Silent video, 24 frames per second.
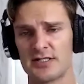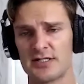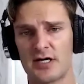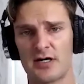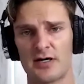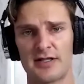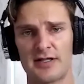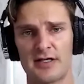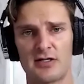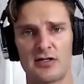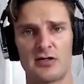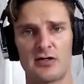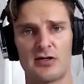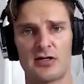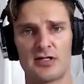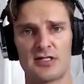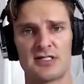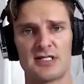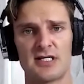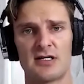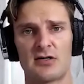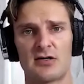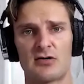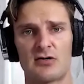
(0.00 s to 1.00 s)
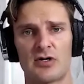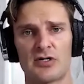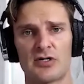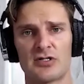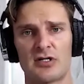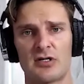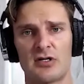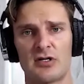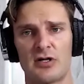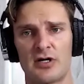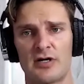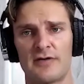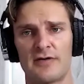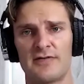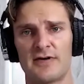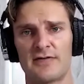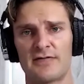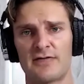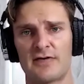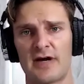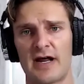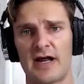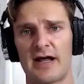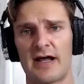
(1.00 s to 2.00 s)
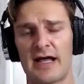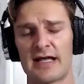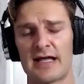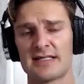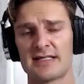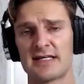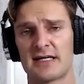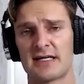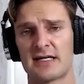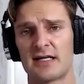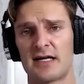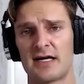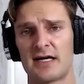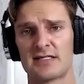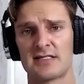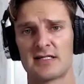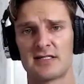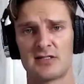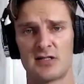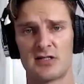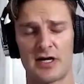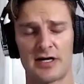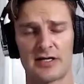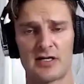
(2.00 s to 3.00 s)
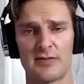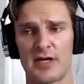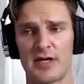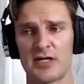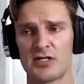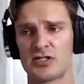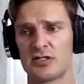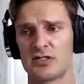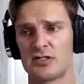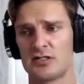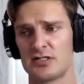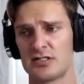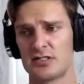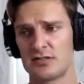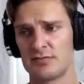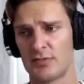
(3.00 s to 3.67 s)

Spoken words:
So I think you're going to see it across a lot of different asset classes, like you mentioned,